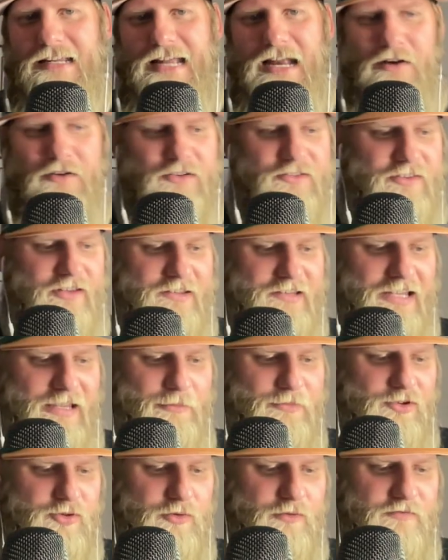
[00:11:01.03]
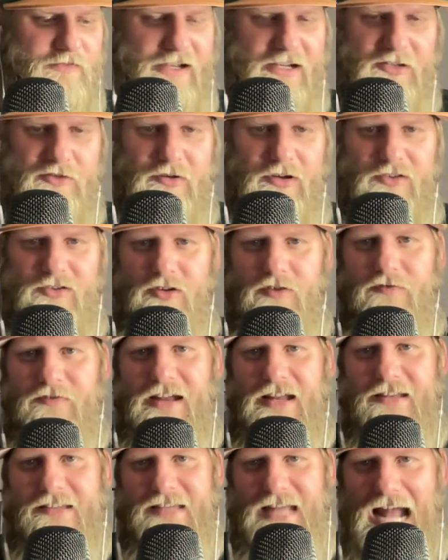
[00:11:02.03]
carries the team to a victory. So
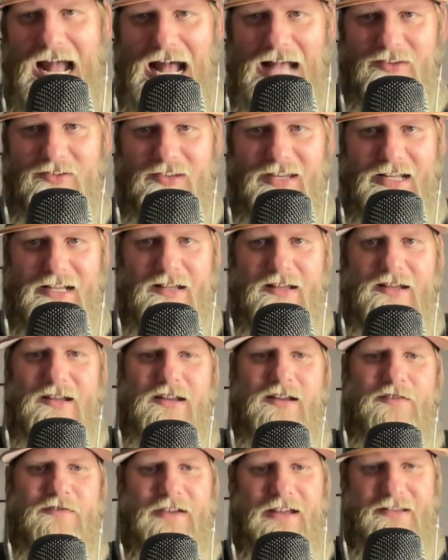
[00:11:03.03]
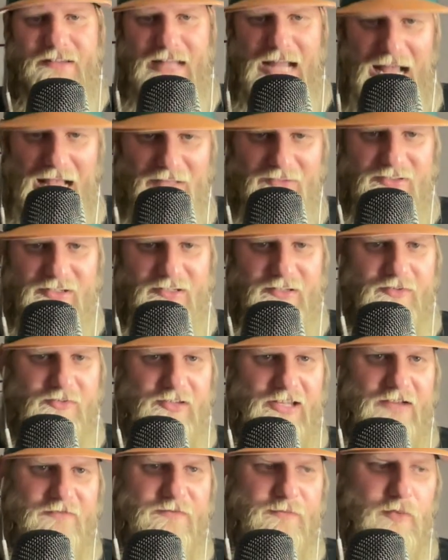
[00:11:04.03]
fantastic, fantastic to
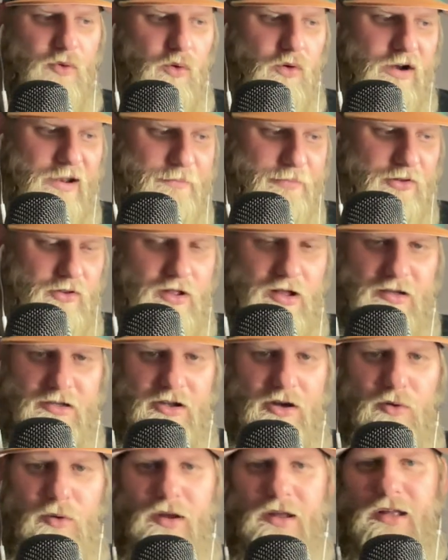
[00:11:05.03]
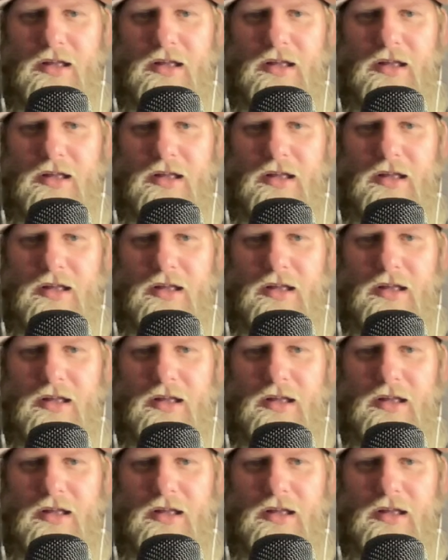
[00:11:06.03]
see from Jorge Polanco.